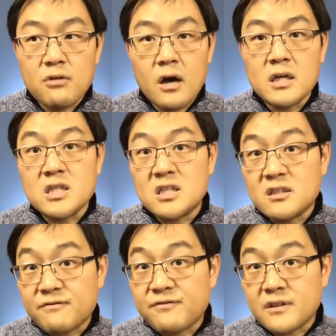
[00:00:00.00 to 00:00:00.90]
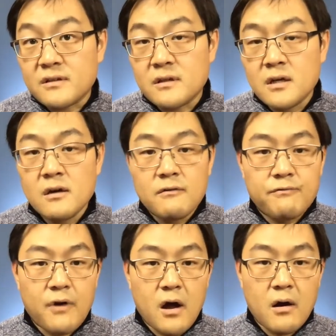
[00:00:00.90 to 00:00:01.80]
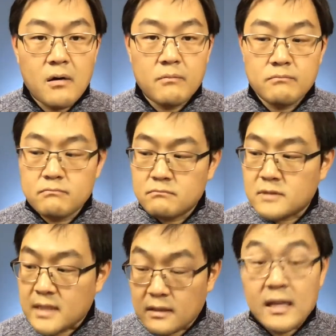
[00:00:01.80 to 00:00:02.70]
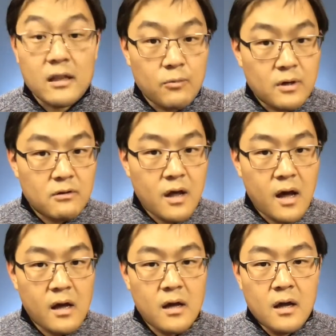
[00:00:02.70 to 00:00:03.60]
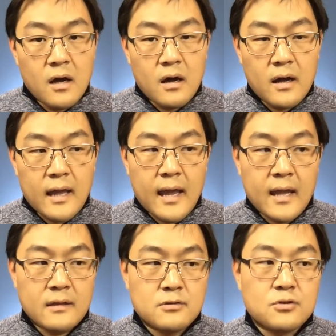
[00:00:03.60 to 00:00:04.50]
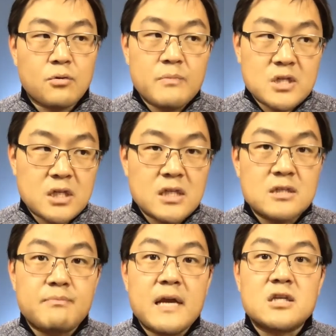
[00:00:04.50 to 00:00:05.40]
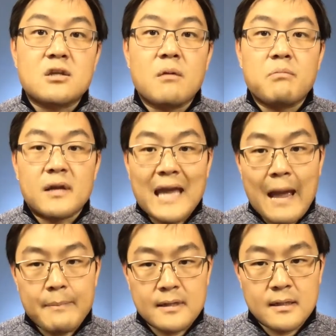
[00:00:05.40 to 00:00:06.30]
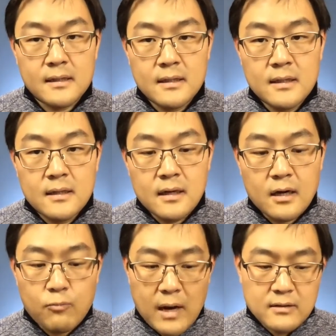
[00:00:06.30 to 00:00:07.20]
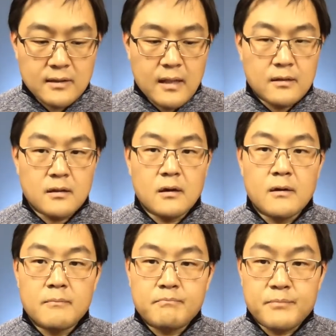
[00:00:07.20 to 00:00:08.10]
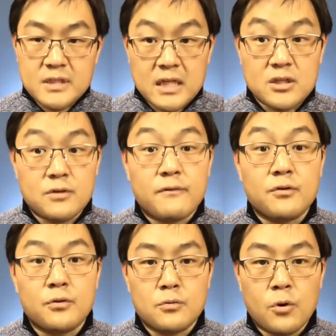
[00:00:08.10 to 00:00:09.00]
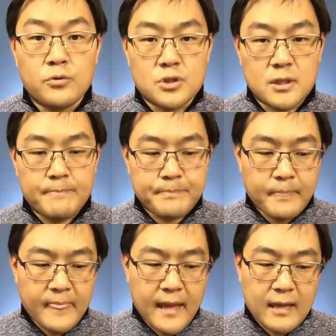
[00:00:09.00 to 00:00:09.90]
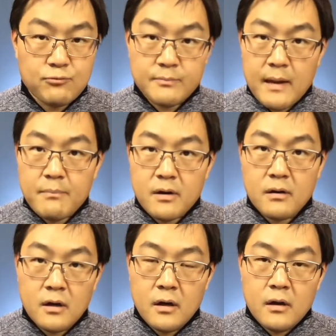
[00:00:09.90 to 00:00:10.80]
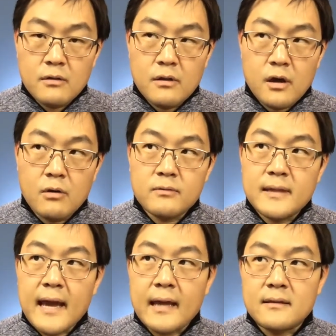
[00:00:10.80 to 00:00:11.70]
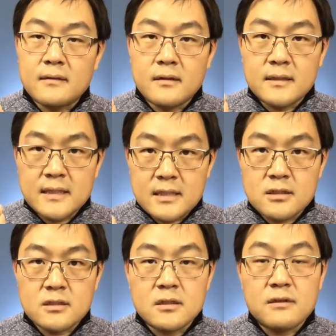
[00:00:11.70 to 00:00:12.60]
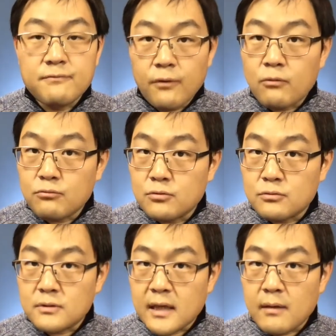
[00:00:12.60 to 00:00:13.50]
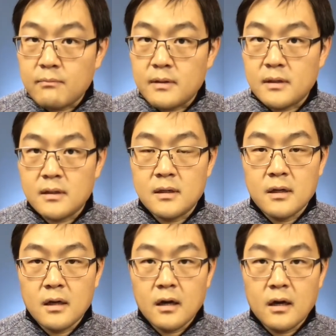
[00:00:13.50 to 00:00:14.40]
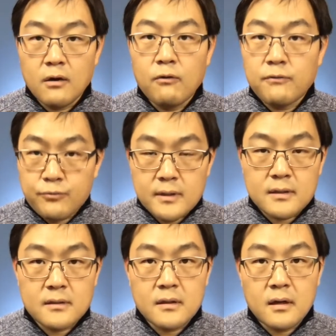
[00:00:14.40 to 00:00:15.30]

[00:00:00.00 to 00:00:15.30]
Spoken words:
is different from, say, Delaware law, and so Michigan is based on per capita rather than percentage of ownership. And remember, though, that this default rule can be overridden